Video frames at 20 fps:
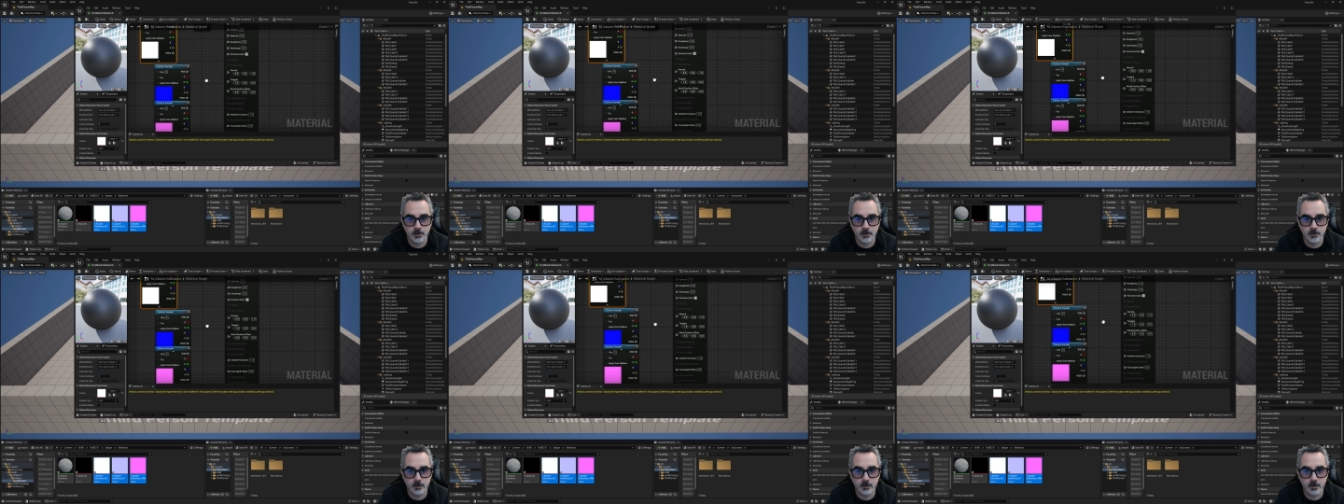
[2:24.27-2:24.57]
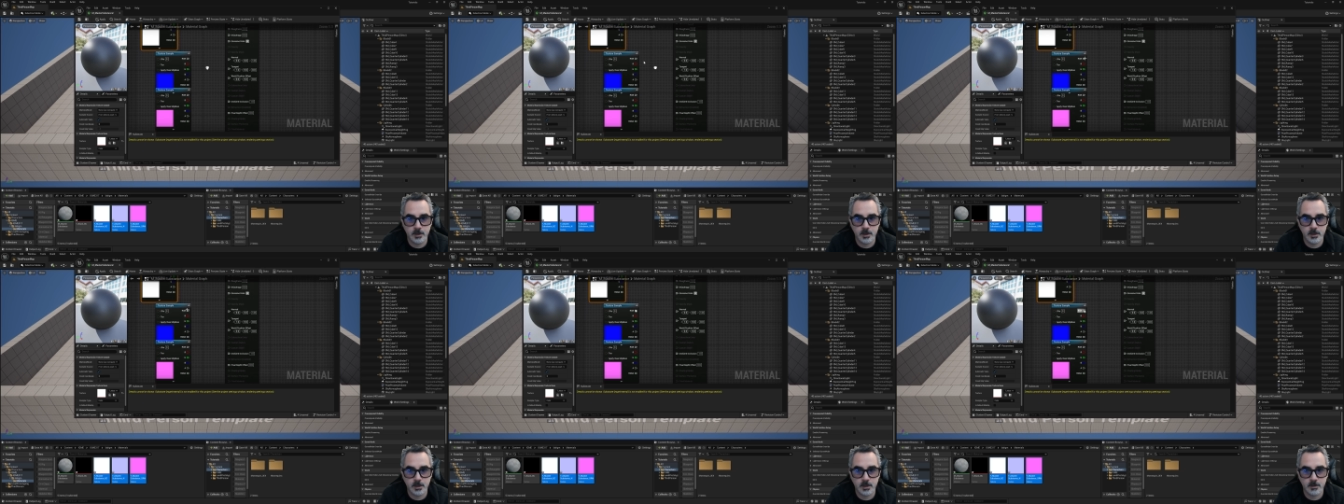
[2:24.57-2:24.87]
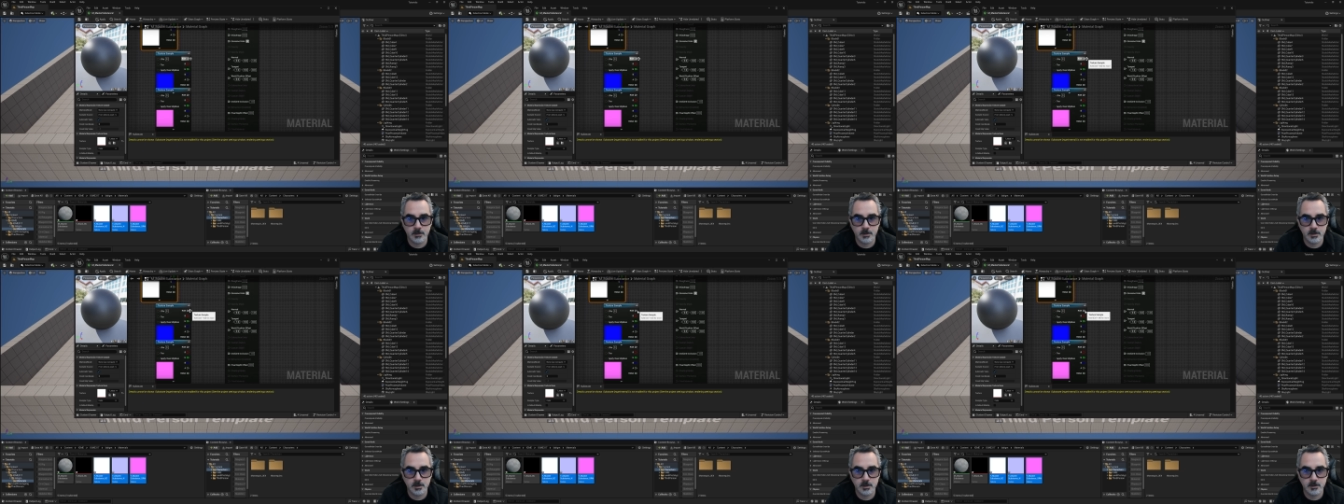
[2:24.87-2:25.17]
And then
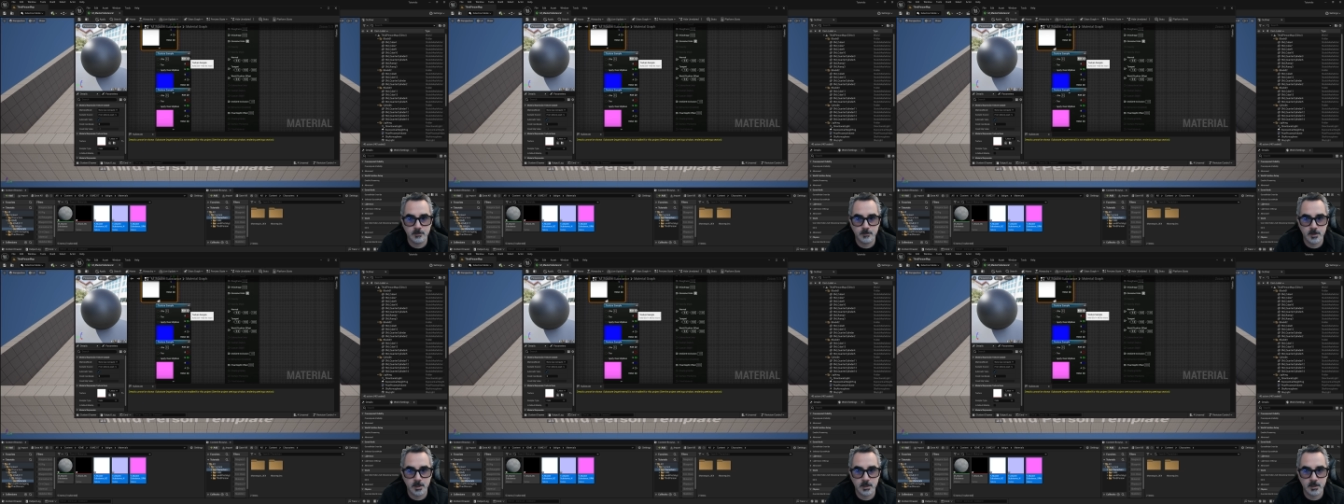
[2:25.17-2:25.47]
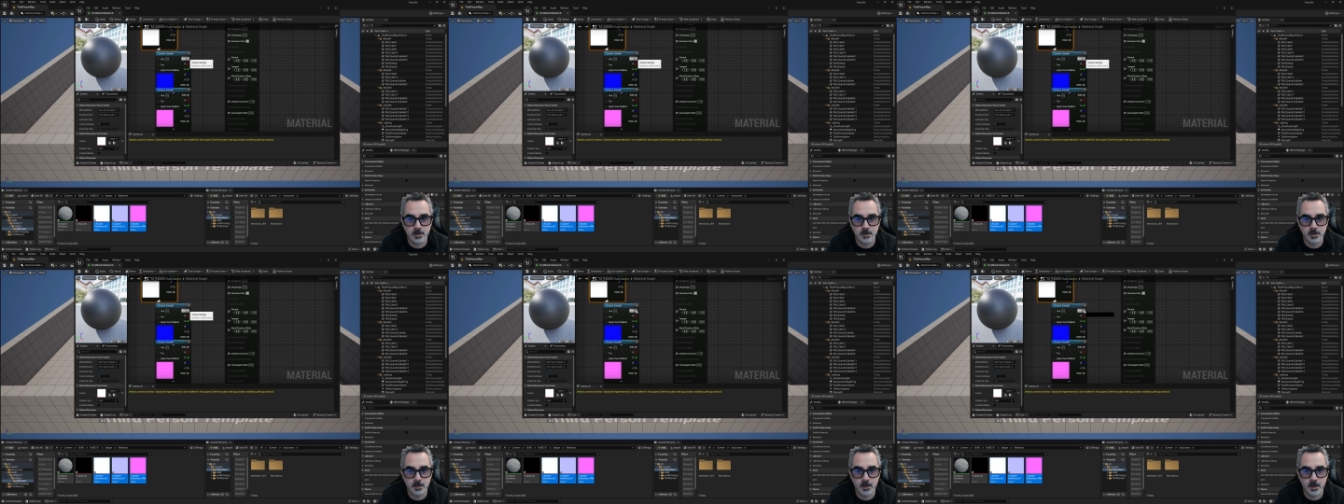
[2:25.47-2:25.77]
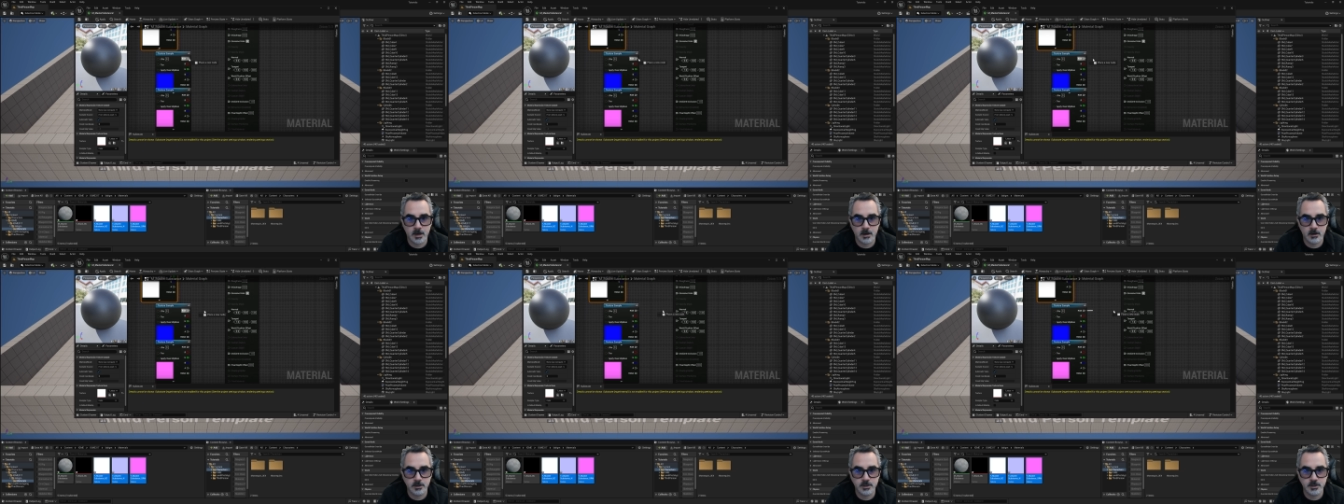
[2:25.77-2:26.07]
I'm going to take the
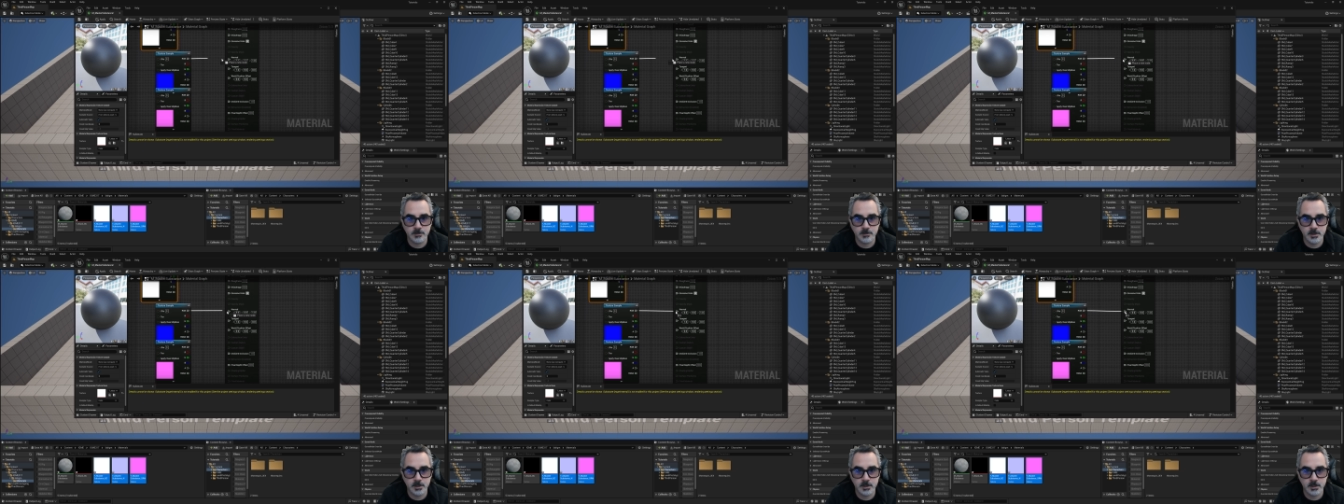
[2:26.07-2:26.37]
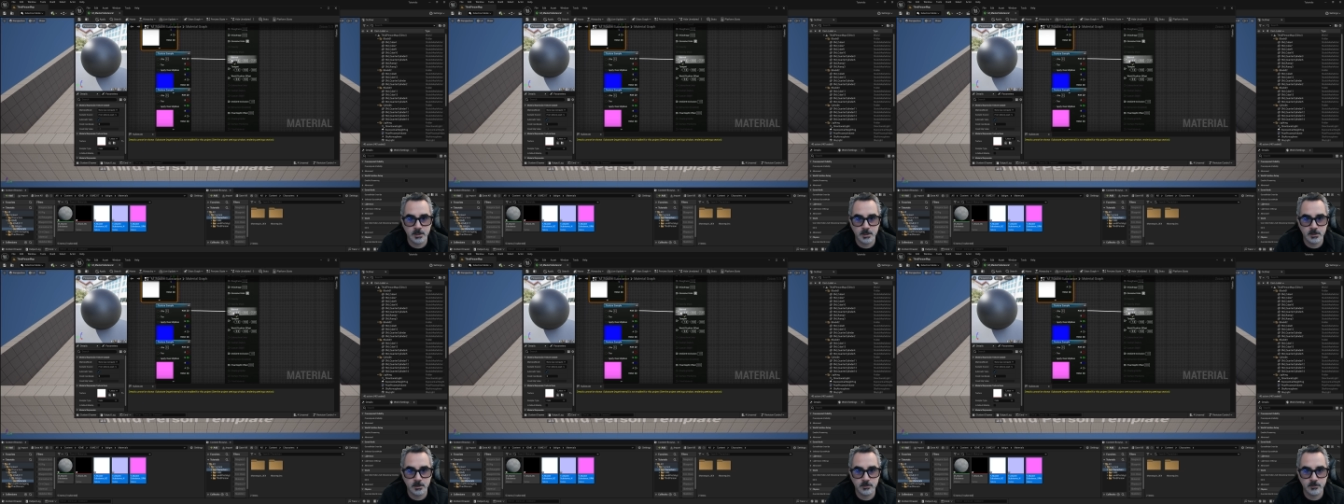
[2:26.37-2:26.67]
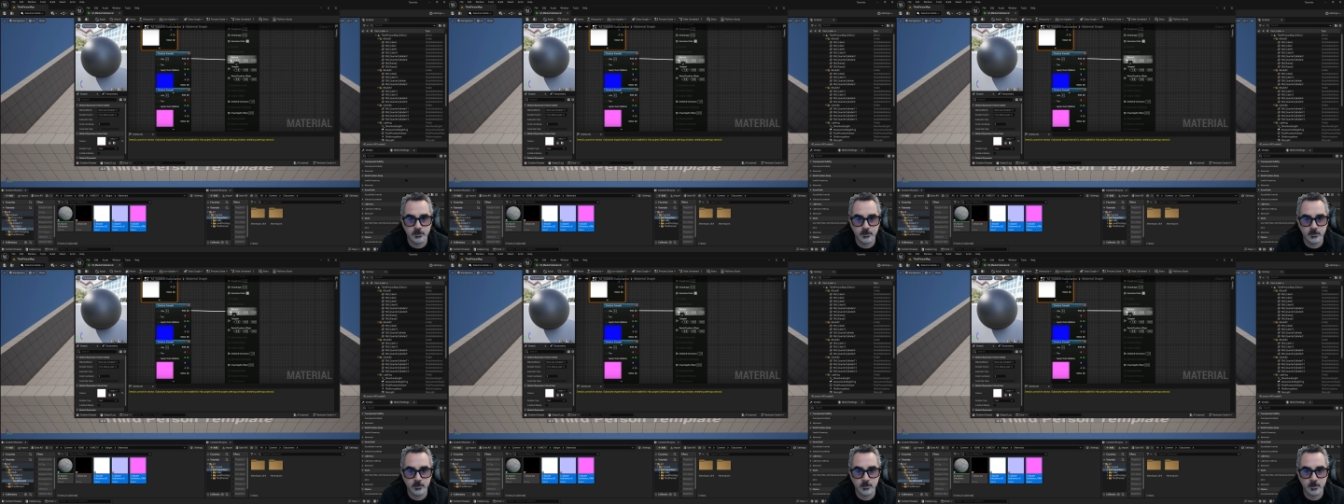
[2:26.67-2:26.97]
RGB
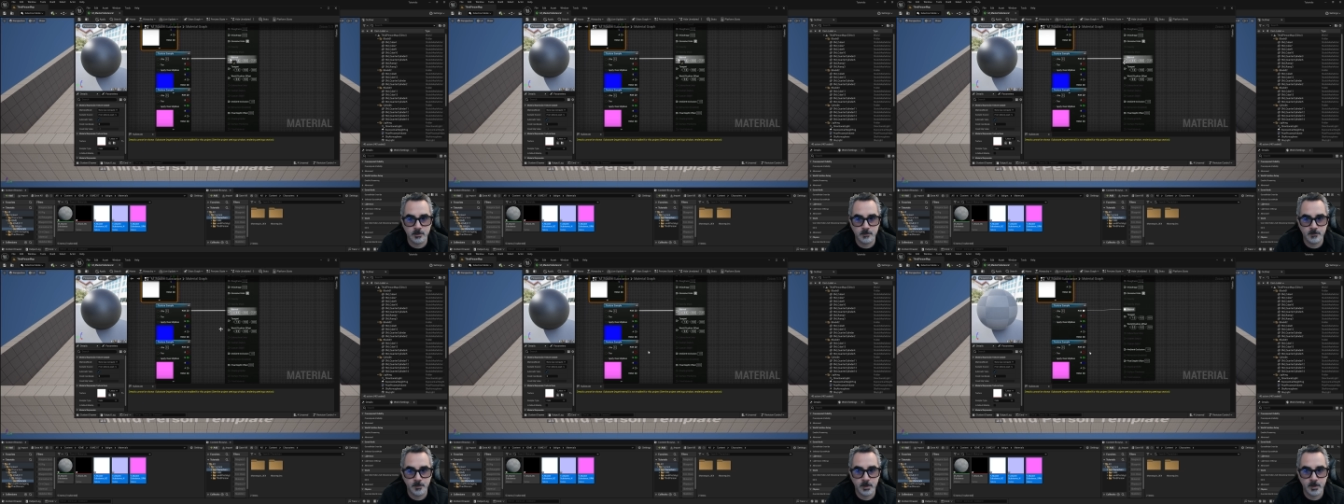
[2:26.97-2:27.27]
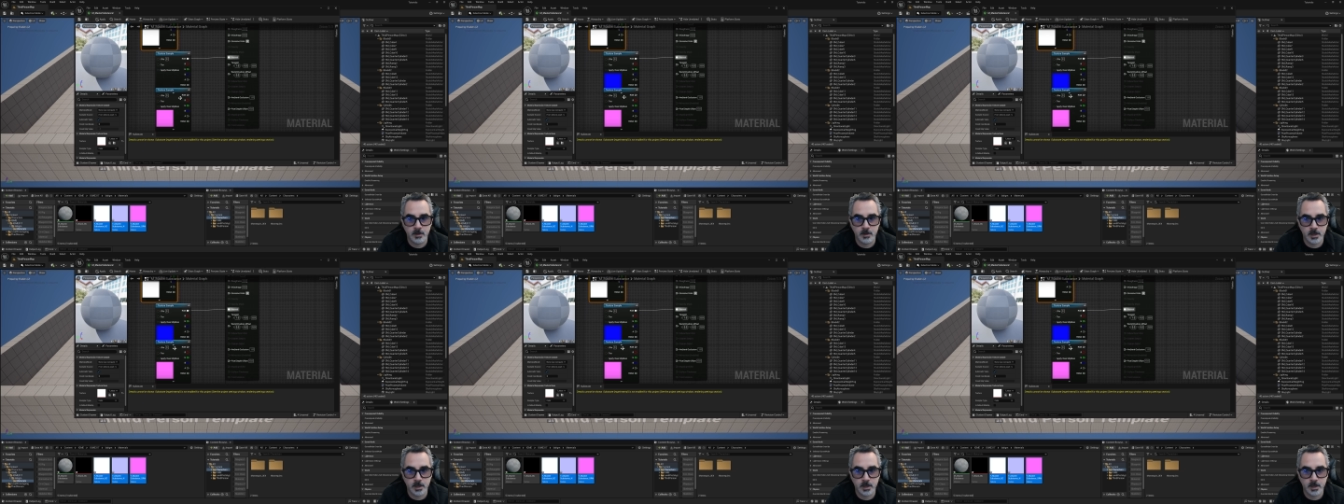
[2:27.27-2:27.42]
into normal.